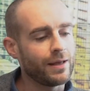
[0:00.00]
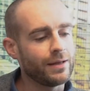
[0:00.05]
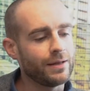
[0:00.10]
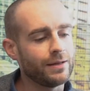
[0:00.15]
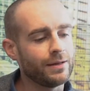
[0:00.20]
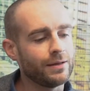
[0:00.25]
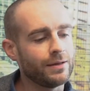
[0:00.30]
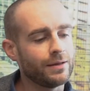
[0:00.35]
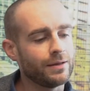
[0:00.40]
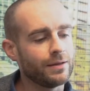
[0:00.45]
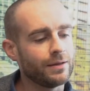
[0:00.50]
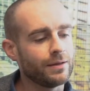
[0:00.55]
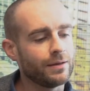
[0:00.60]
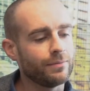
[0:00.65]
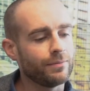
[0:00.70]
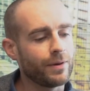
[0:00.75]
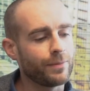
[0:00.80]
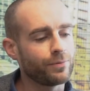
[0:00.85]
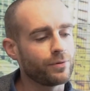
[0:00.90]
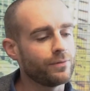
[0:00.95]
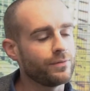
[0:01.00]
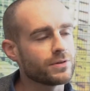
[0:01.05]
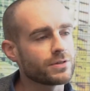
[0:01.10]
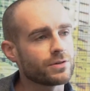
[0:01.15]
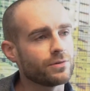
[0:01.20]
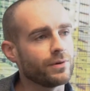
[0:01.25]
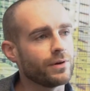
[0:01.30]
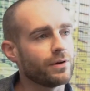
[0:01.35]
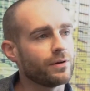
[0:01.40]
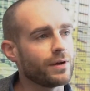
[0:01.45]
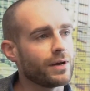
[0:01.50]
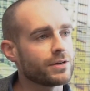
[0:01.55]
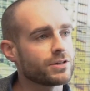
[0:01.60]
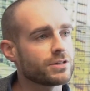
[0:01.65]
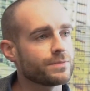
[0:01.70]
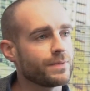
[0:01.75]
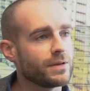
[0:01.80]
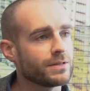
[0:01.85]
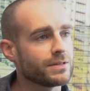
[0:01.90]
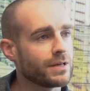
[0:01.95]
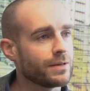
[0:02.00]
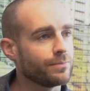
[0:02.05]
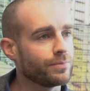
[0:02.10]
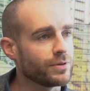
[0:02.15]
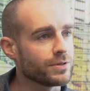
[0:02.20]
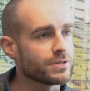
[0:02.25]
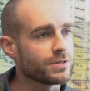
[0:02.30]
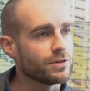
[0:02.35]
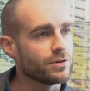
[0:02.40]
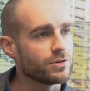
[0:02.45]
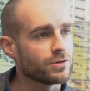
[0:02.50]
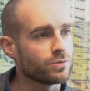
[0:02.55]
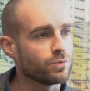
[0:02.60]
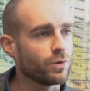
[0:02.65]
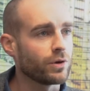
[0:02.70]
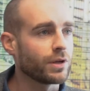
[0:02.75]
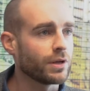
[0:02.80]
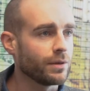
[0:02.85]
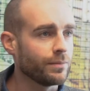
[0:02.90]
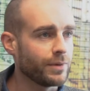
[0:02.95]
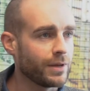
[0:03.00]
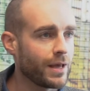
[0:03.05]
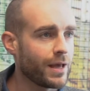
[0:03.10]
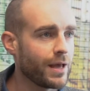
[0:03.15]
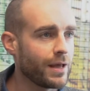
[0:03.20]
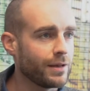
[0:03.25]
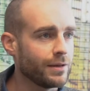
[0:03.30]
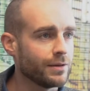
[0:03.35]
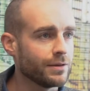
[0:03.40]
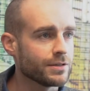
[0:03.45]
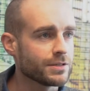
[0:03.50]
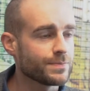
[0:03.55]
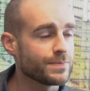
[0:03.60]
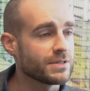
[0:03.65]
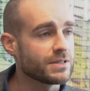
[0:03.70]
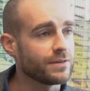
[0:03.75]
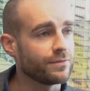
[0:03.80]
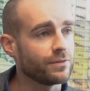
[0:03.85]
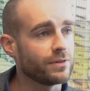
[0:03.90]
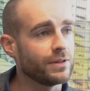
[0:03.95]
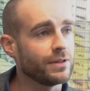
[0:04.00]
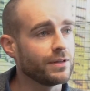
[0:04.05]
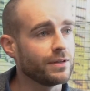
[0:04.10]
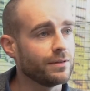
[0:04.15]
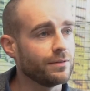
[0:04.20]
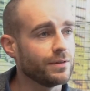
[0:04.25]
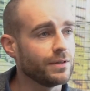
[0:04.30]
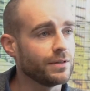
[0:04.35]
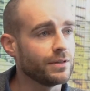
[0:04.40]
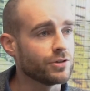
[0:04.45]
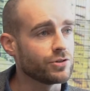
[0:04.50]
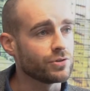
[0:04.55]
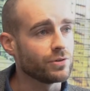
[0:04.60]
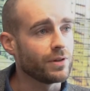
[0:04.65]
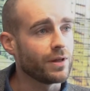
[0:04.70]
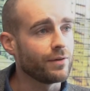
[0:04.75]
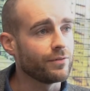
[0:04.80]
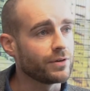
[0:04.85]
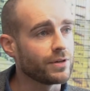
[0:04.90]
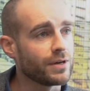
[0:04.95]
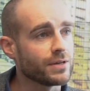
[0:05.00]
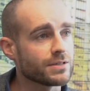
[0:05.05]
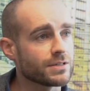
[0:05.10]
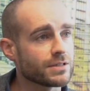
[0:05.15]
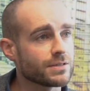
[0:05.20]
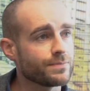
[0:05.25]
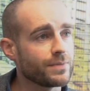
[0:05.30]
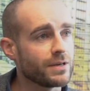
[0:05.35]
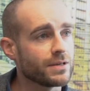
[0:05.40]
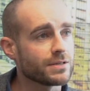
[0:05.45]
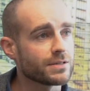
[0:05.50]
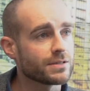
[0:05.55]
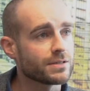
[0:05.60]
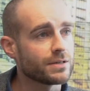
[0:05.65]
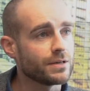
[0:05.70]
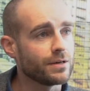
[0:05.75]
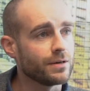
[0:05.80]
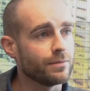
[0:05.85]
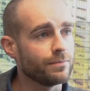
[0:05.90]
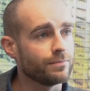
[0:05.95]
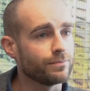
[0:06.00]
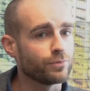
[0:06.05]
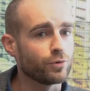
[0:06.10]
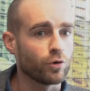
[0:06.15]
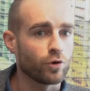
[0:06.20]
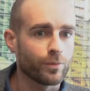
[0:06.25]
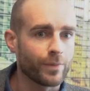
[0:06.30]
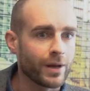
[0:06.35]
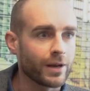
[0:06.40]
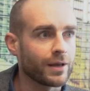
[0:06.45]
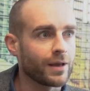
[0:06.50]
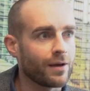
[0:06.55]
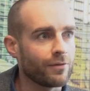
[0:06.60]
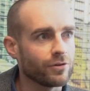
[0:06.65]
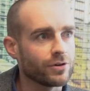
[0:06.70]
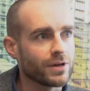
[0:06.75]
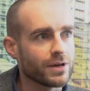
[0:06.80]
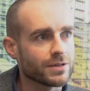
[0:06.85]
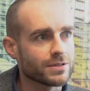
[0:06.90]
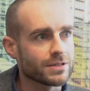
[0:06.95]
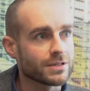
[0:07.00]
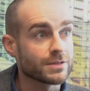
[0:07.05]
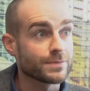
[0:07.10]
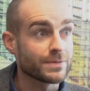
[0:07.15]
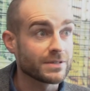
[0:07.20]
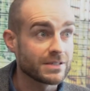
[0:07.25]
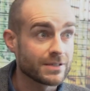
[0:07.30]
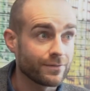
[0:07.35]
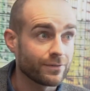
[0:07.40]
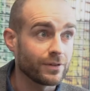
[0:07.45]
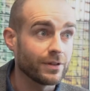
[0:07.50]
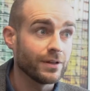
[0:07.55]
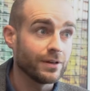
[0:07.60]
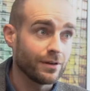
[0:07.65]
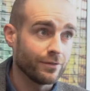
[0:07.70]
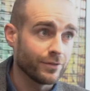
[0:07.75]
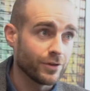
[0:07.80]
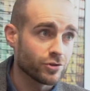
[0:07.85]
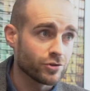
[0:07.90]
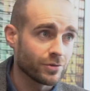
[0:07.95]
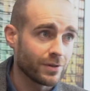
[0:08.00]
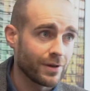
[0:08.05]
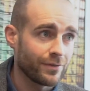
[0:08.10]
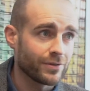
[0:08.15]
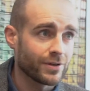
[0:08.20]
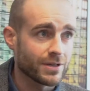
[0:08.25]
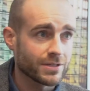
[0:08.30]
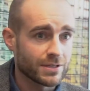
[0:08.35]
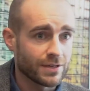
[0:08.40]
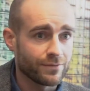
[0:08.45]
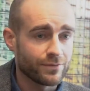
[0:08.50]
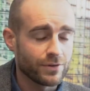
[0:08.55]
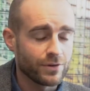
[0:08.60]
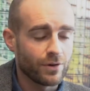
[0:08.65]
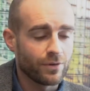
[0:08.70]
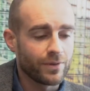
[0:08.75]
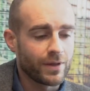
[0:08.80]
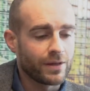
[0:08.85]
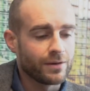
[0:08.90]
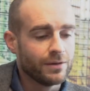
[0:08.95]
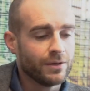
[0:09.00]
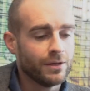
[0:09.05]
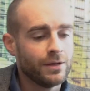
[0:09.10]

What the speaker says: And my previous career, I actually spent 10 plus years working in Manhattan, specifically in the digital advertising space, programmatic advertising, specifically of digital advertising, if you know that.